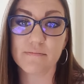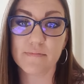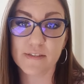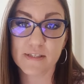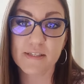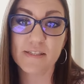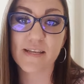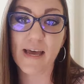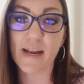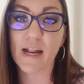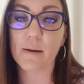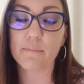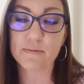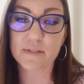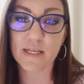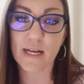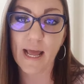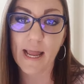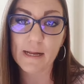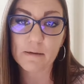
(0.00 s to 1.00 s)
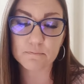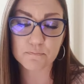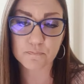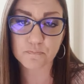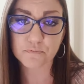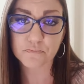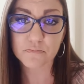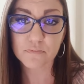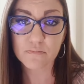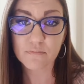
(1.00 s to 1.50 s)
setup tonight.
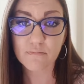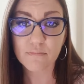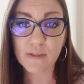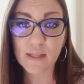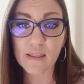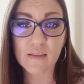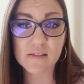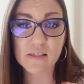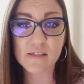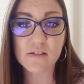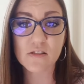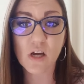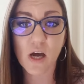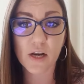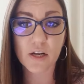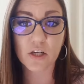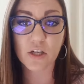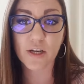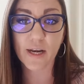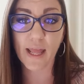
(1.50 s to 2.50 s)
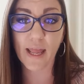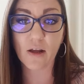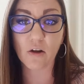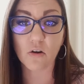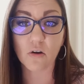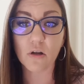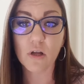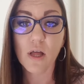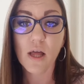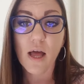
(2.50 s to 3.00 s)
This is not a good
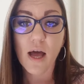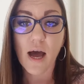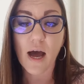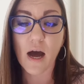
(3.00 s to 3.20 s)
angle